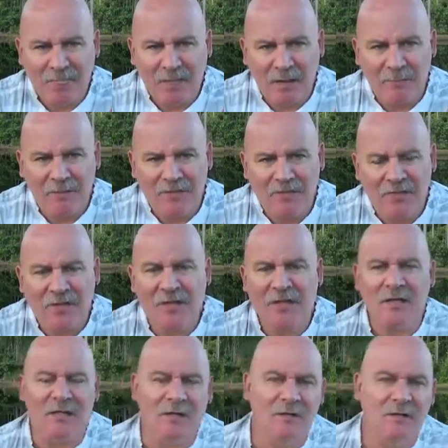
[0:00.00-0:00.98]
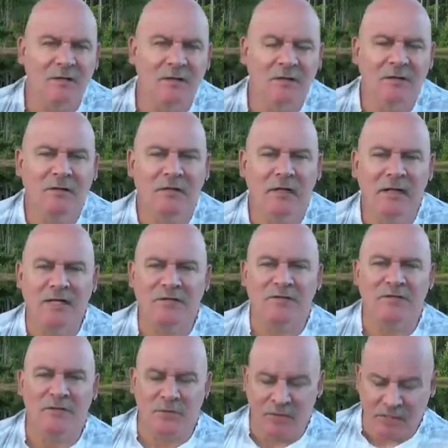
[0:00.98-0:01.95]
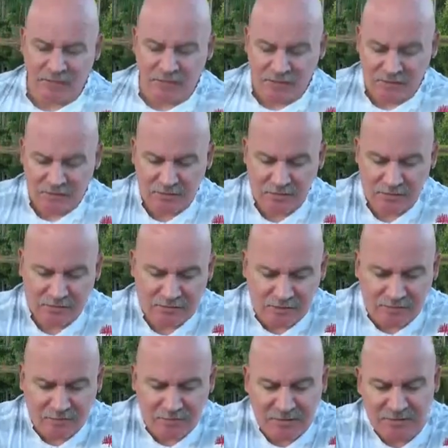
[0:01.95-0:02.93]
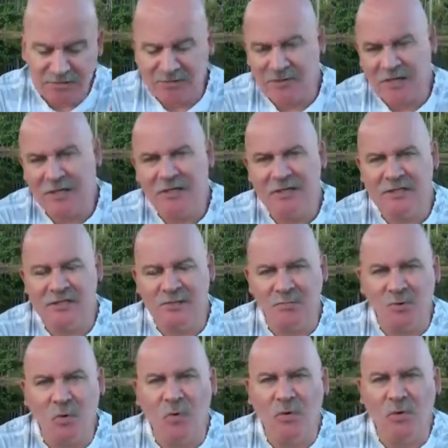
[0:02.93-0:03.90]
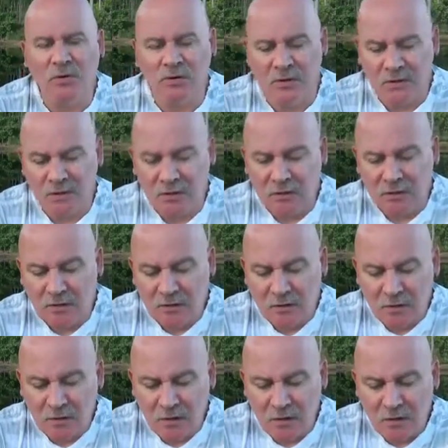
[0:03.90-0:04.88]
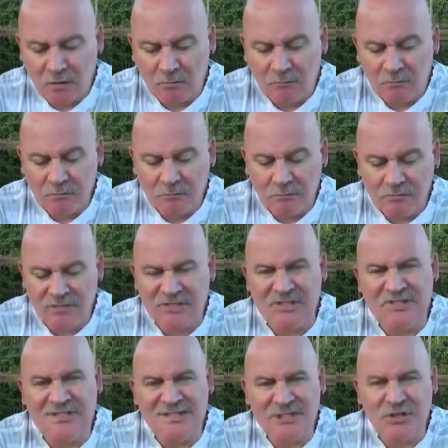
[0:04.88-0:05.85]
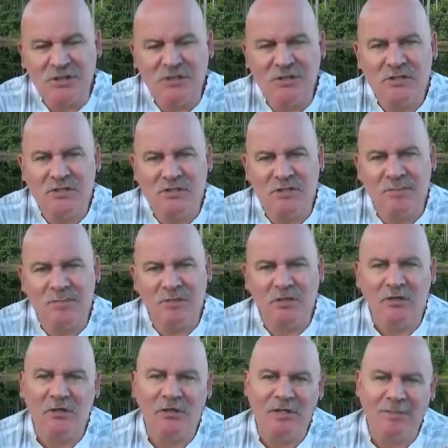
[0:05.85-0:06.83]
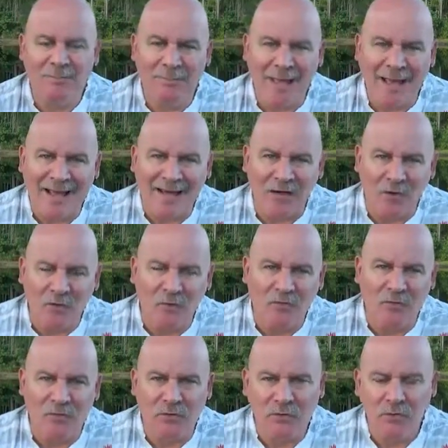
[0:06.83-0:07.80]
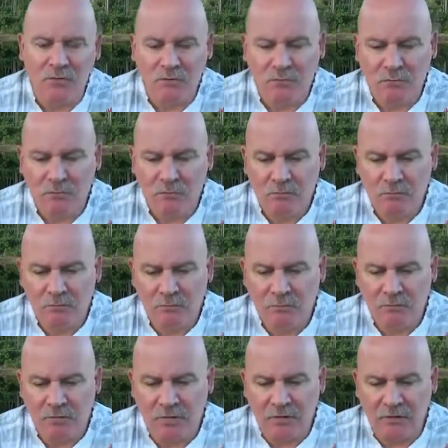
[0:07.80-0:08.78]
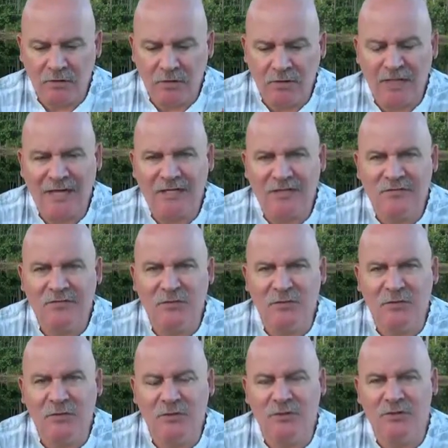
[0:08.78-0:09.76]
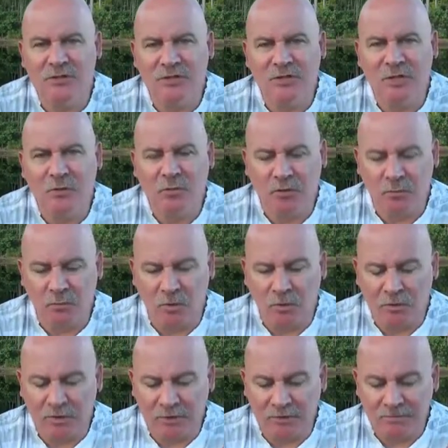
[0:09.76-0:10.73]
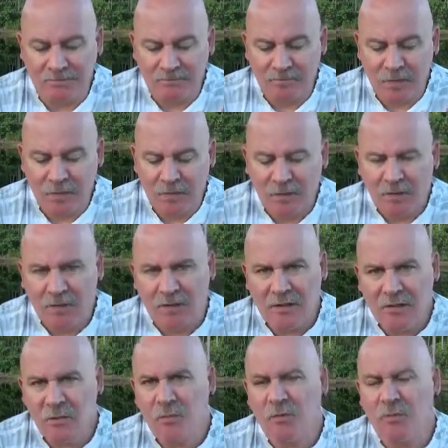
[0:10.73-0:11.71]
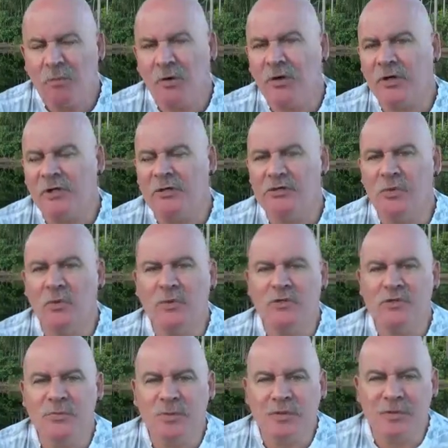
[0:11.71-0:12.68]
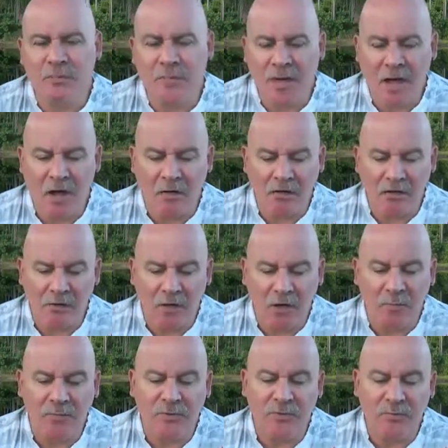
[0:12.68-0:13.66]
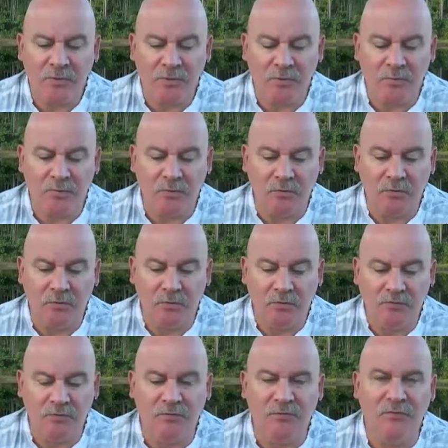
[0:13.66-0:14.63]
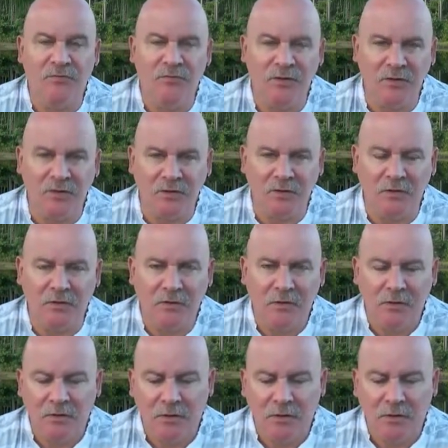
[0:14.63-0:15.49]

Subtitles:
I've been thinking the last few days as I've been studying some court decisions, as I've been looking back over the last few years in network marketing. And network marketing's always been about helping people fulfill,